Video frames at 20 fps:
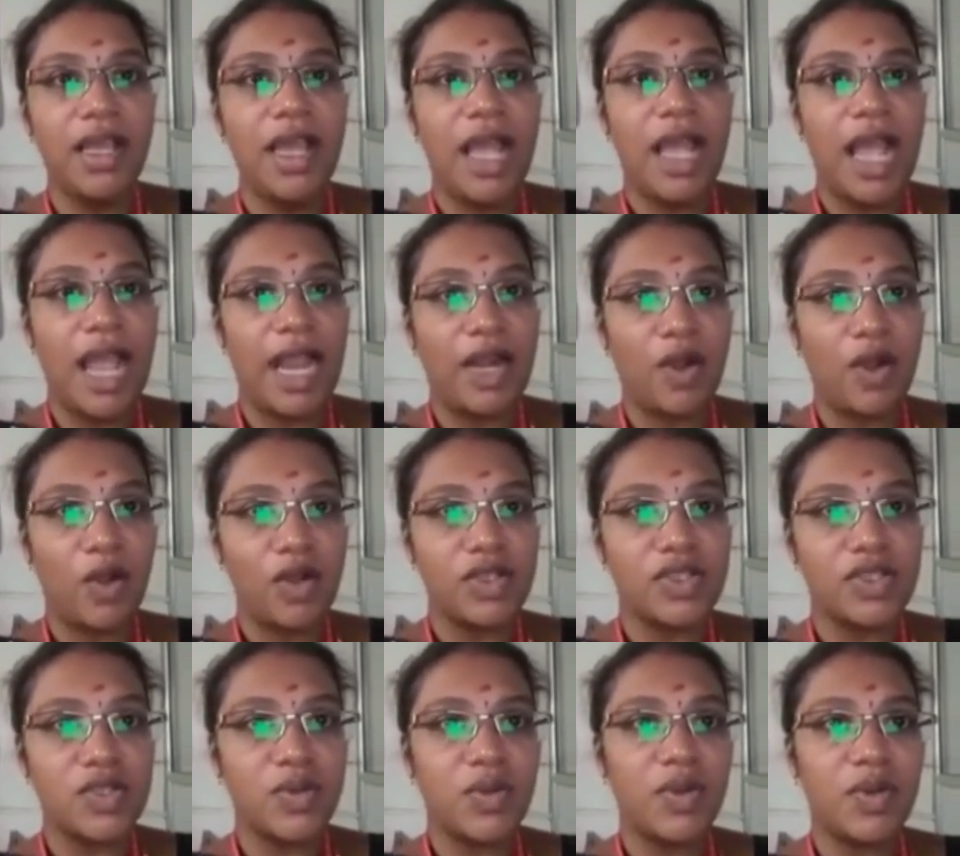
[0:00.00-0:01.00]
and
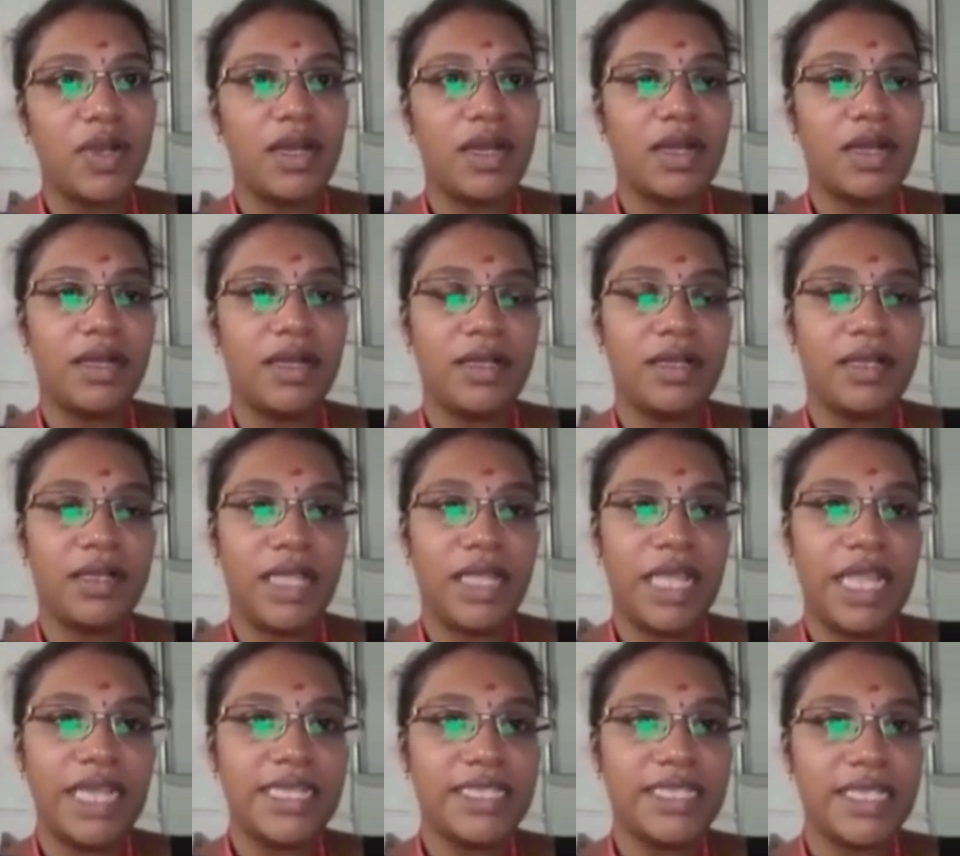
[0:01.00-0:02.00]
also
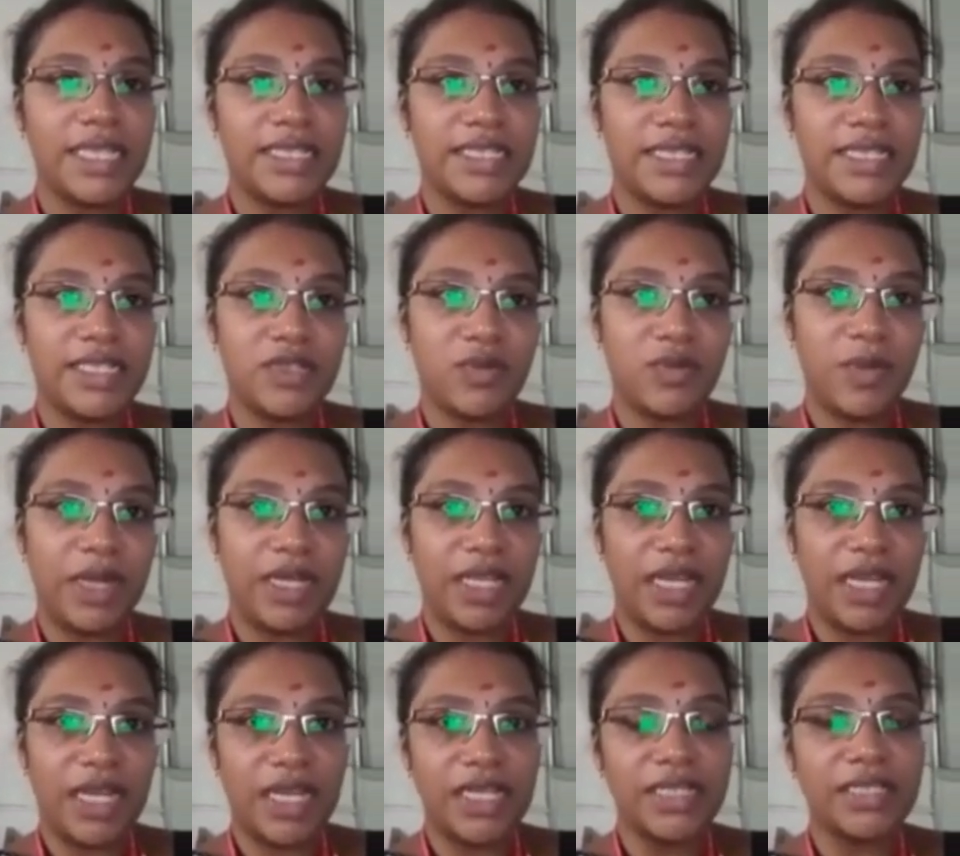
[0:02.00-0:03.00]
heat sensitive
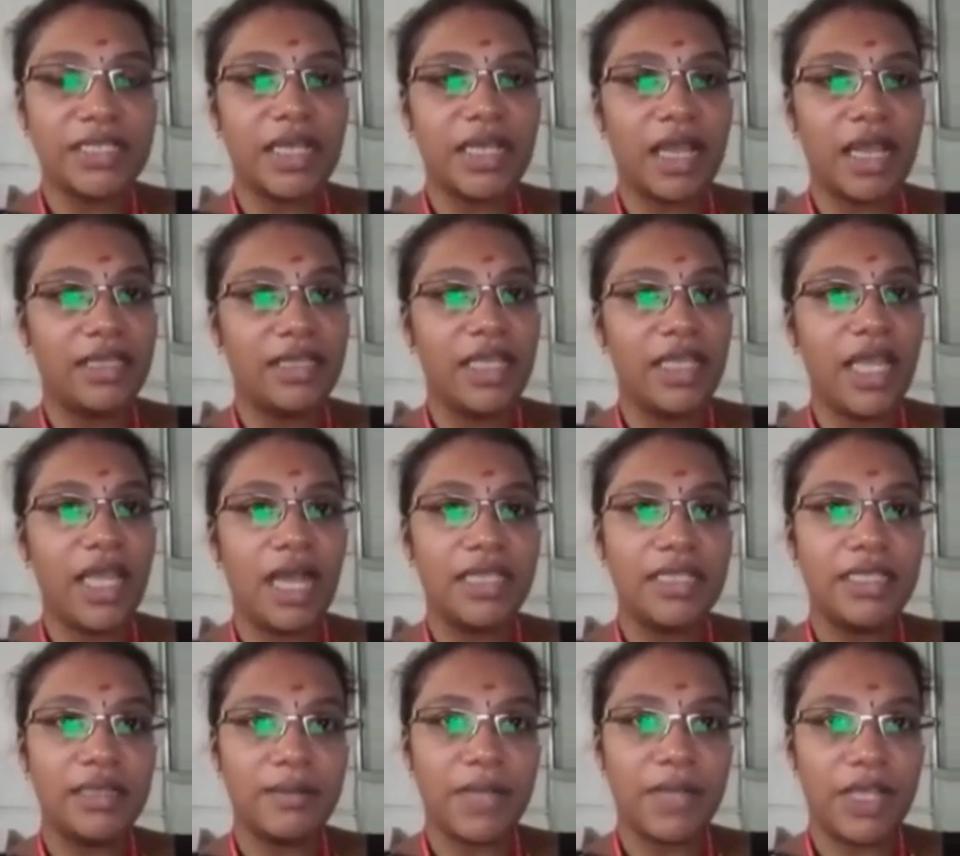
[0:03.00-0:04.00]
materials and the
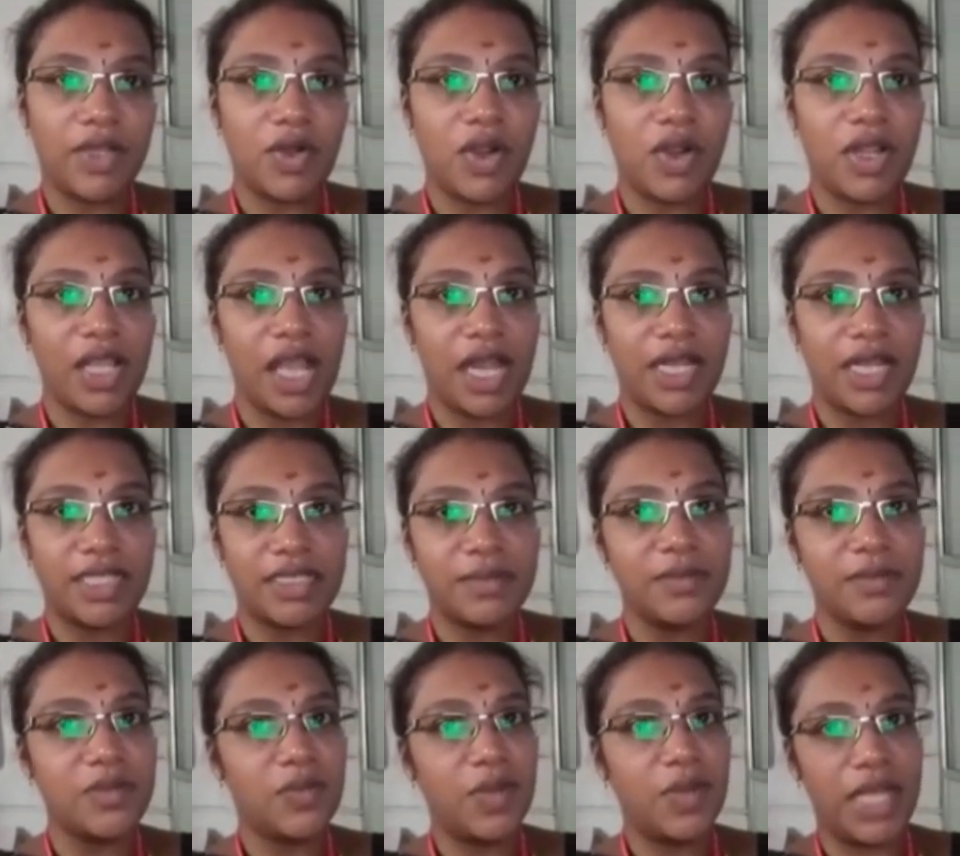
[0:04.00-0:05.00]
other
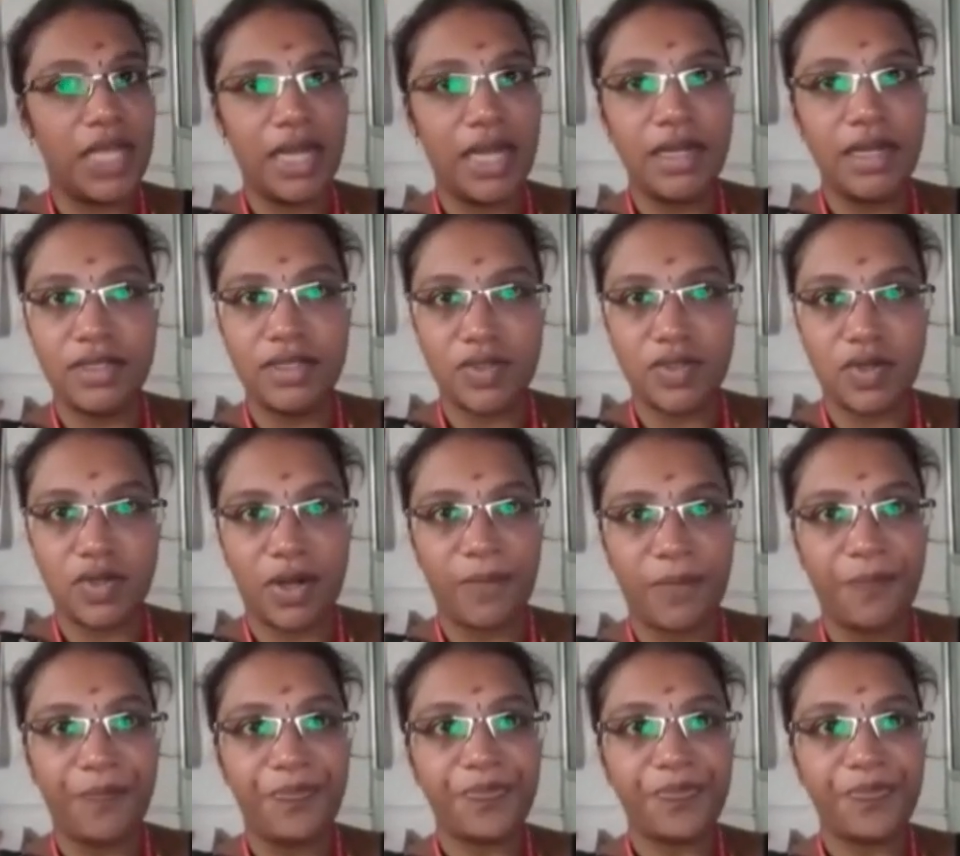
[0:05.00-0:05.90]
microorganisms will get destroyed,